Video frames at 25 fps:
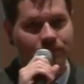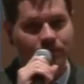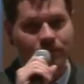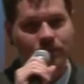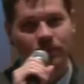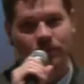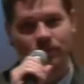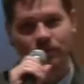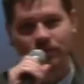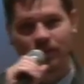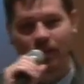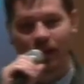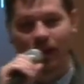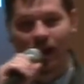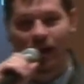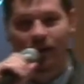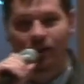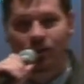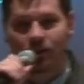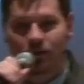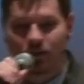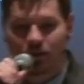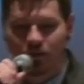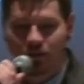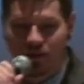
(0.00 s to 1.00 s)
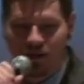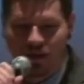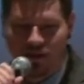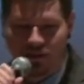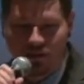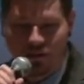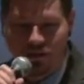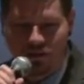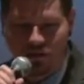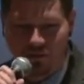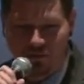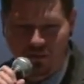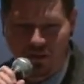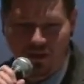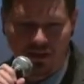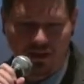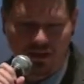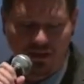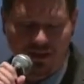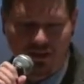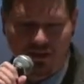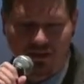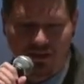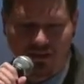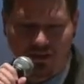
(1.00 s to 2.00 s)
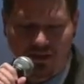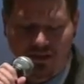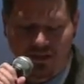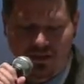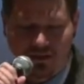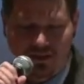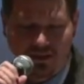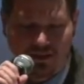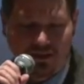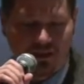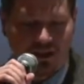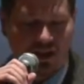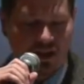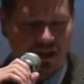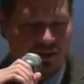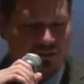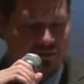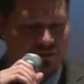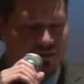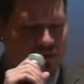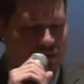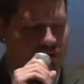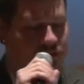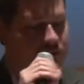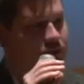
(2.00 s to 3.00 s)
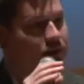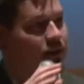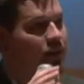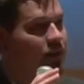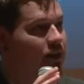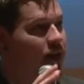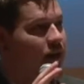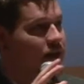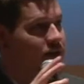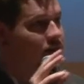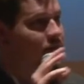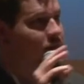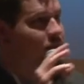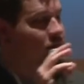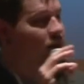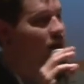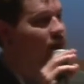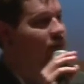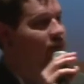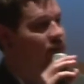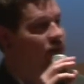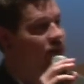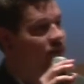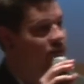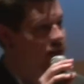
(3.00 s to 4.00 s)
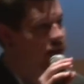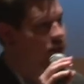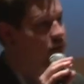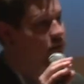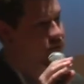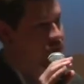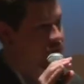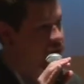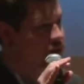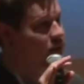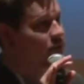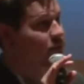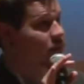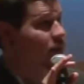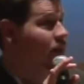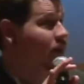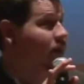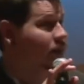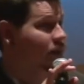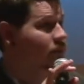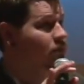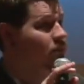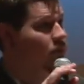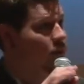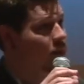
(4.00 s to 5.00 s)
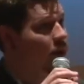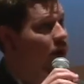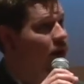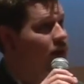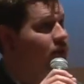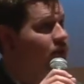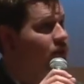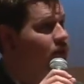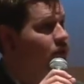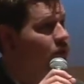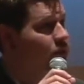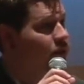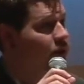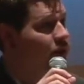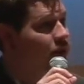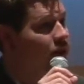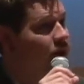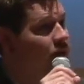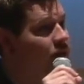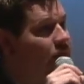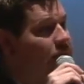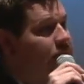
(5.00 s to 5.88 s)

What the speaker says: So how do you know a plugin is safe? So not something you're having developed, but something like in the repository.